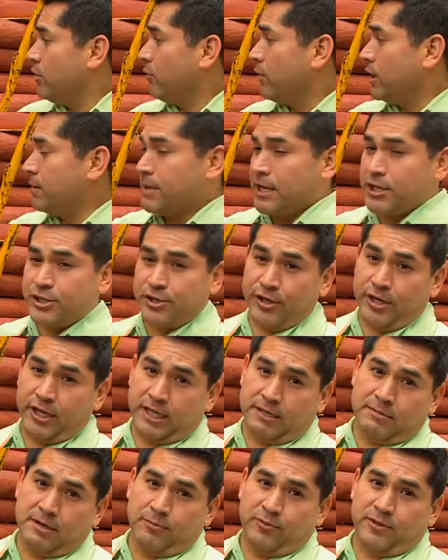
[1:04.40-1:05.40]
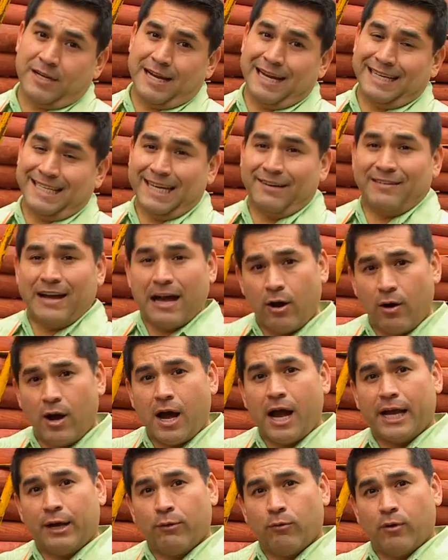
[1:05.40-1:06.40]
you want to make sure you come up with an idea of how
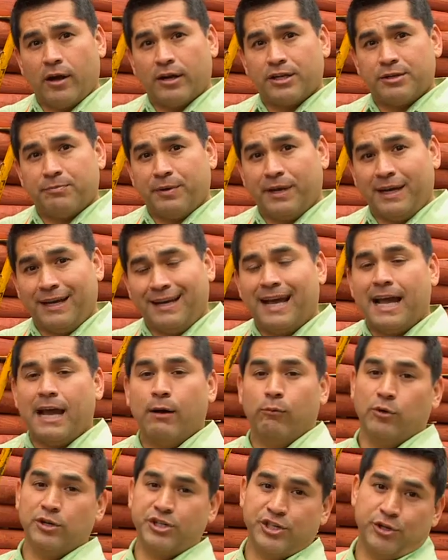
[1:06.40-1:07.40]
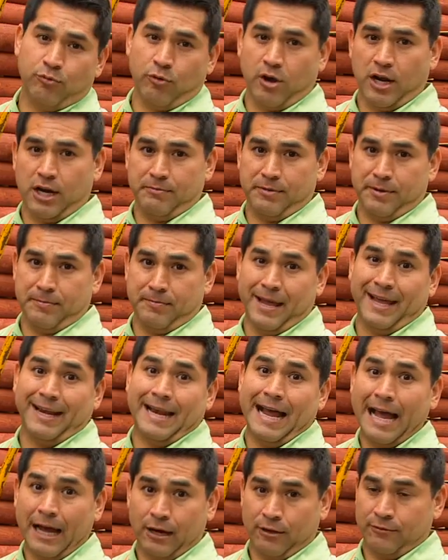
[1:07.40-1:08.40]
high you want it to be and what you want it to be made
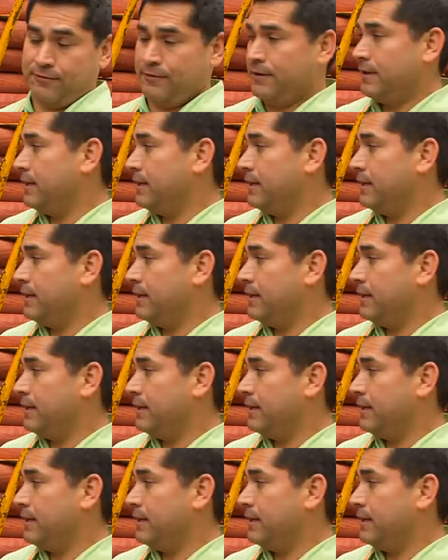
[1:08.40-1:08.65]
out of.